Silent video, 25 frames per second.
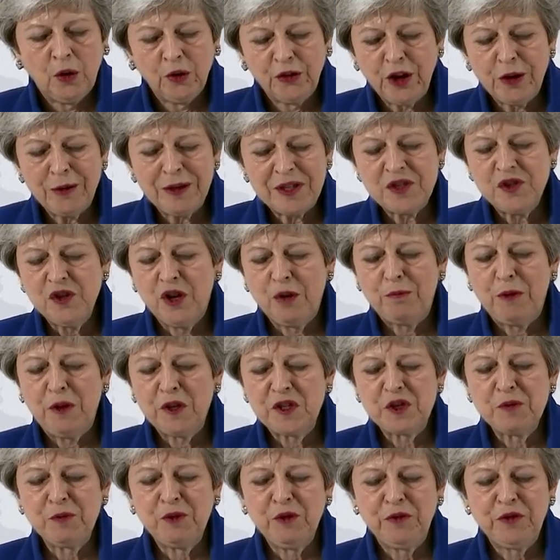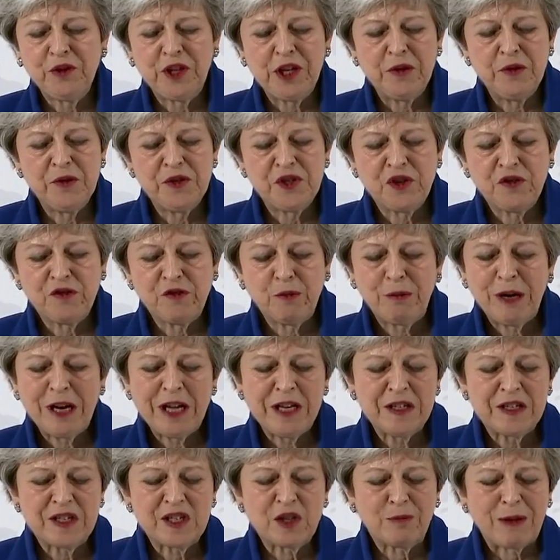Although it's not possible for those to
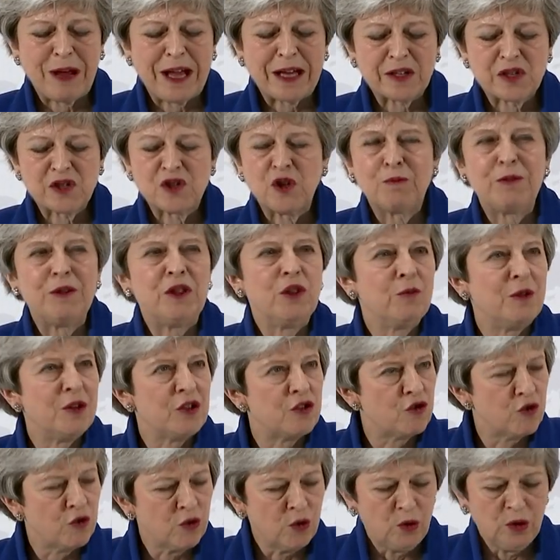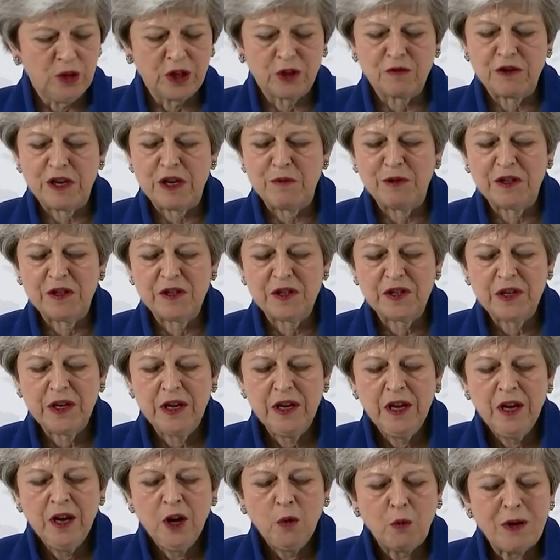replace the backstop in the withdrawal
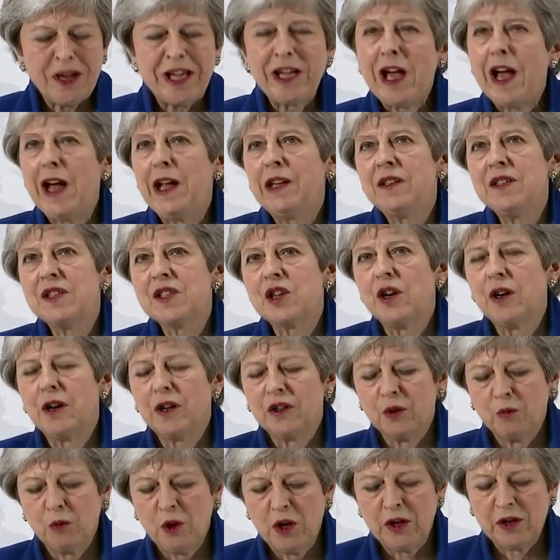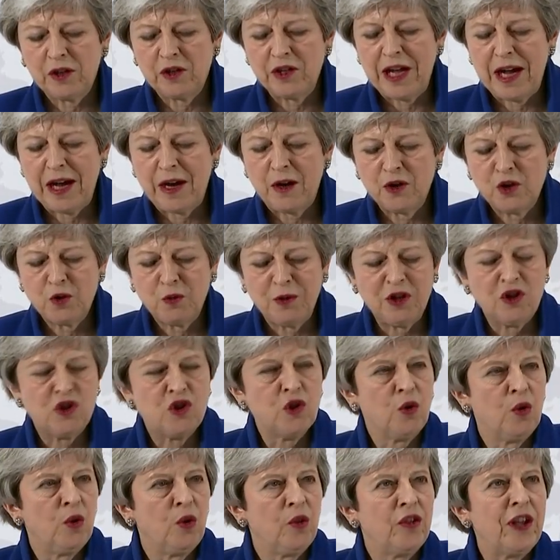agreement, we can start the work now to
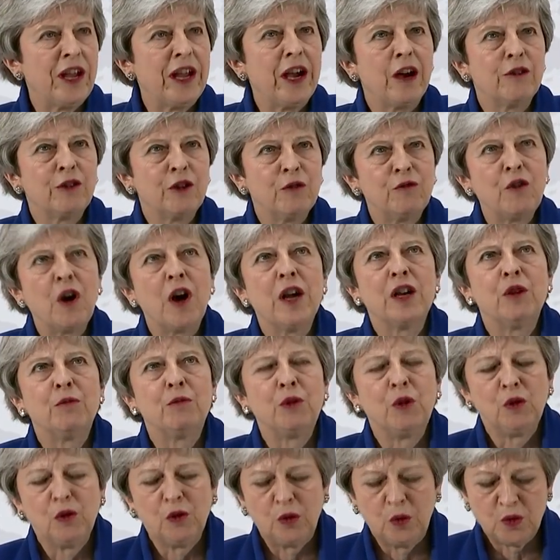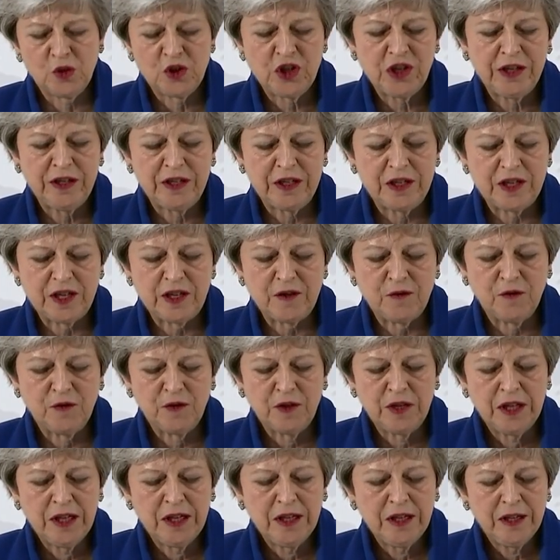ensure they are a viable
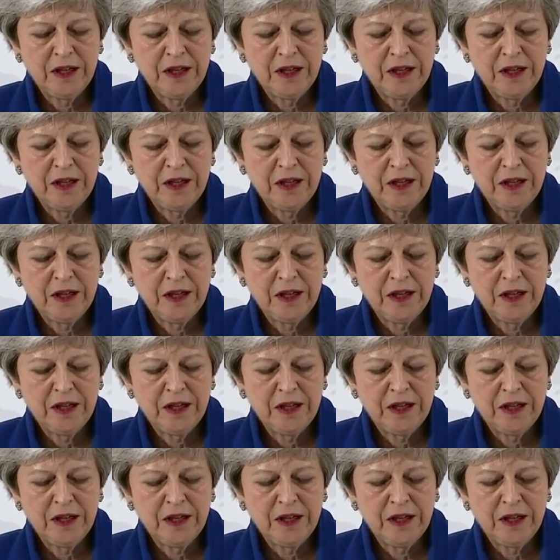alternative.